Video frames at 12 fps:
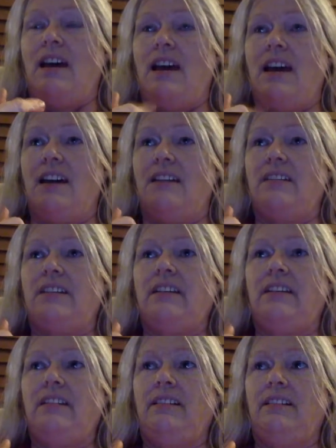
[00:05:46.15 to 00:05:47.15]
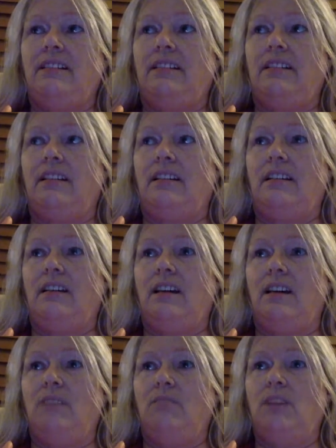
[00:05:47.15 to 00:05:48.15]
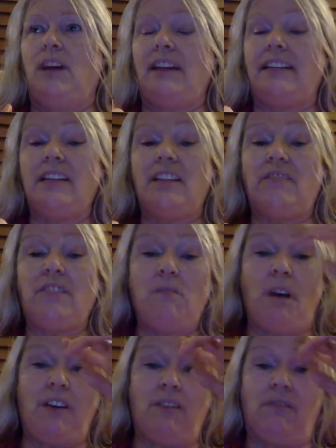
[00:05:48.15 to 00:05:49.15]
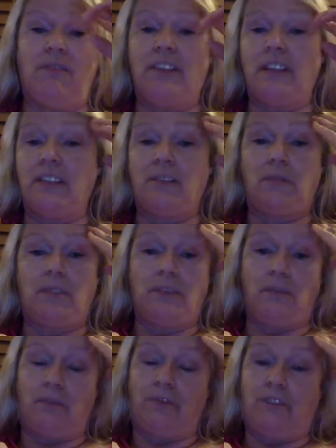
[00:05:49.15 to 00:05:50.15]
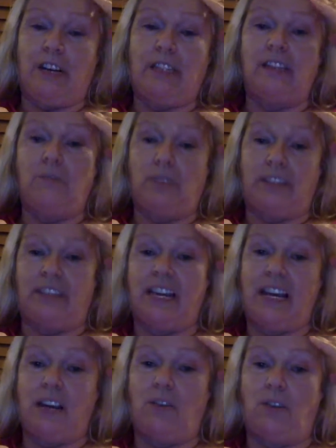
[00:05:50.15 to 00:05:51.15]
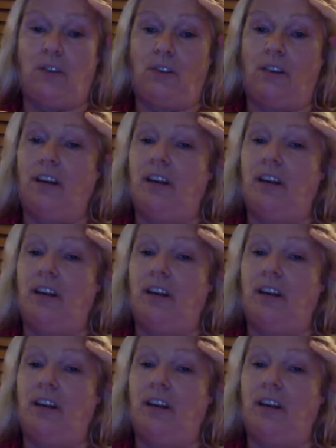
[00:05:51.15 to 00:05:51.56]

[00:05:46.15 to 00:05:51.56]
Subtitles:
And I can give you my own feelings, what frankly was terror.